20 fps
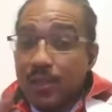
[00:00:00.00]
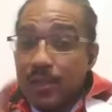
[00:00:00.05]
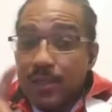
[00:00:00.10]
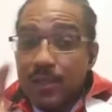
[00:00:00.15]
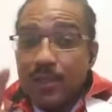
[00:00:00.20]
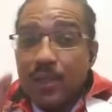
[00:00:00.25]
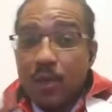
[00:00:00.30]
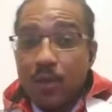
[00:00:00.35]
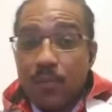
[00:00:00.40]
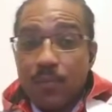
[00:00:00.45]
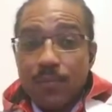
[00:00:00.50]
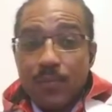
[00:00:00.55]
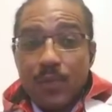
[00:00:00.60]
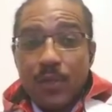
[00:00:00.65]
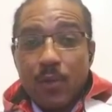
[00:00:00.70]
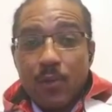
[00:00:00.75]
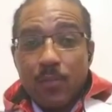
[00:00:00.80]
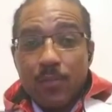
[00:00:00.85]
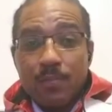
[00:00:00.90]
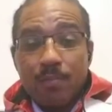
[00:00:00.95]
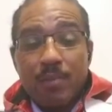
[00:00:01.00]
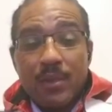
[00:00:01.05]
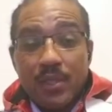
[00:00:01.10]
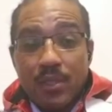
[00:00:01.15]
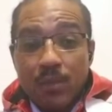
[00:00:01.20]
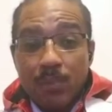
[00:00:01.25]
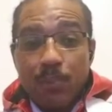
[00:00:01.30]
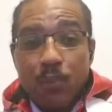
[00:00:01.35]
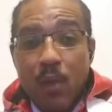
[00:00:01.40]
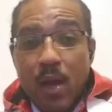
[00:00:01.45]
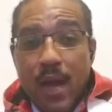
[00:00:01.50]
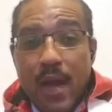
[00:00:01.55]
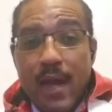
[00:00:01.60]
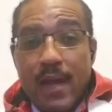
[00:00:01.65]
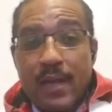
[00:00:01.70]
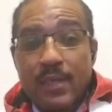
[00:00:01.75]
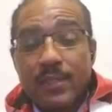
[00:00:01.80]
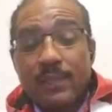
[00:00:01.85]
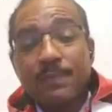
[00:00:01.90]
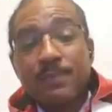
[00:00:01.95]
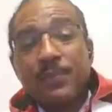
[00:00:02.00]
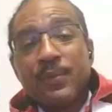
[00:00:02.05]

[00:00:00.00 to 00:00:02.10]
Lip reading: And don't be surprised.